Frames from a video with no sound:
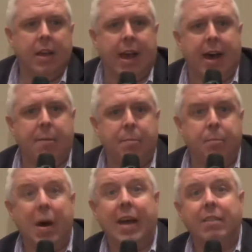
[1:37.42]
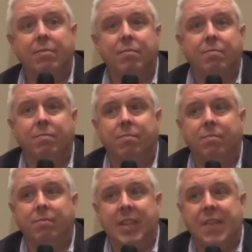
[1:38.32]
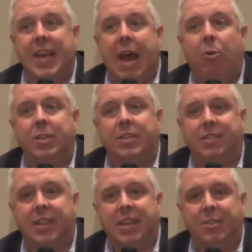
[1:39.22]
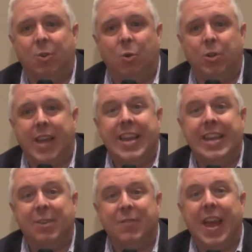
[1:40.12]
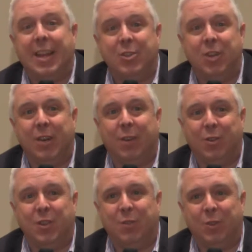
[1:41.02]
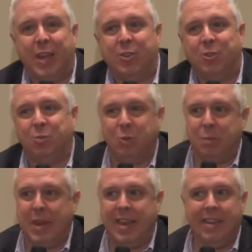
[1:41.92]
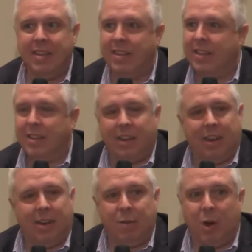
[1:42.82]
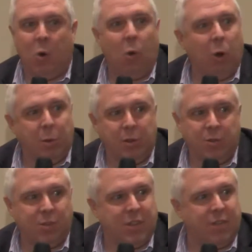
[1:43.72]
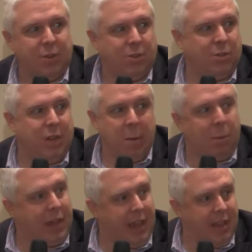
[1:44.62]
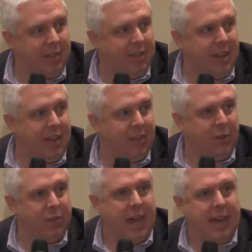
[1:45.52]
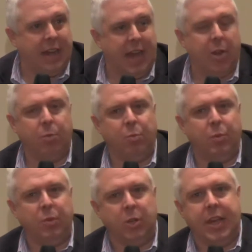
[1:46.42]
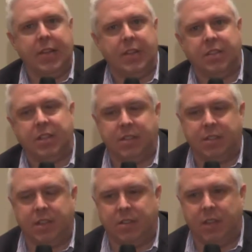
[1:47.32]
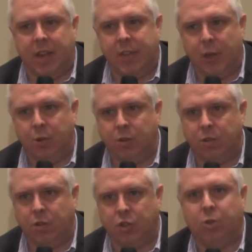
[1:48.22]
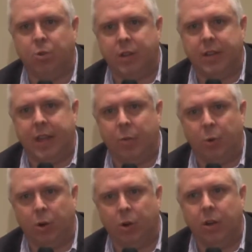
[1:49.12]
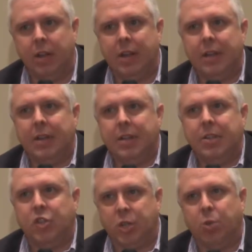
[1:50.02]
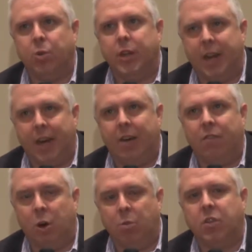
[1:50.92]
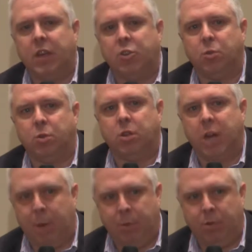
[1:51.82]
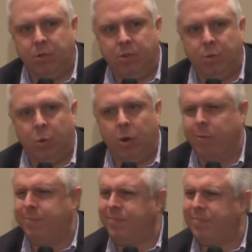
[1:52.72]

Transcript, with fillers: Um, but giving outlet to sin or taking advantage of our sinful natures would be of a horrible, sinful upbringing. If you've got, a, I know, looking at the statistics, uh, those children that were children of homosexual couples were,